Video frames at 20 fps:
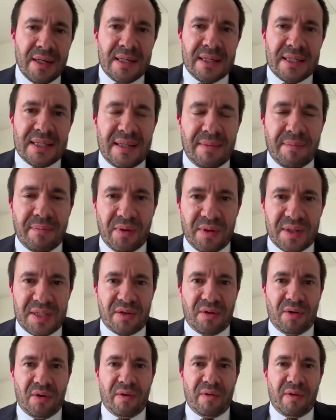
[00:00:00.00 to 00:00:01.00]
symbols
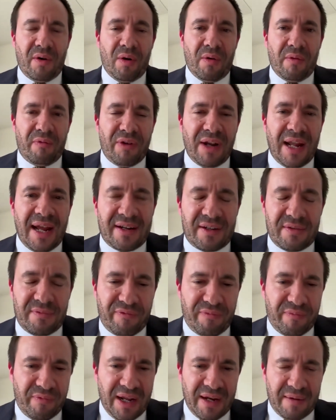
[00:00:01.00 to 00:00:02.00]
or, or flag,
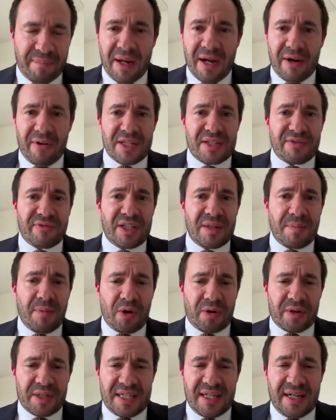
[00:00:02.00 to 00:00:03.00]
flag bearers for
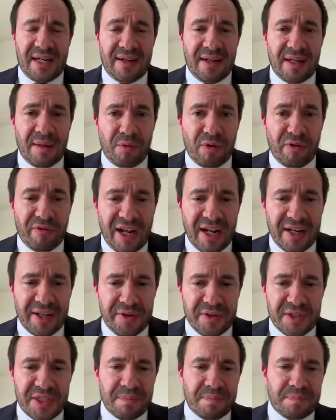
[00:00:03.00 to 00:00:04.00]
democracy and liberal
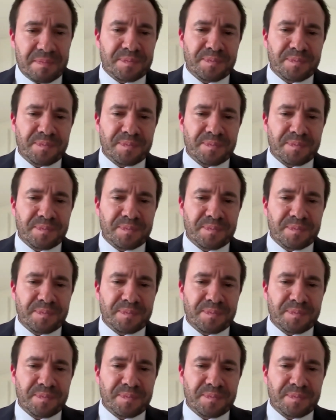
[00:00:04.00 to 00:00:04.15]
values.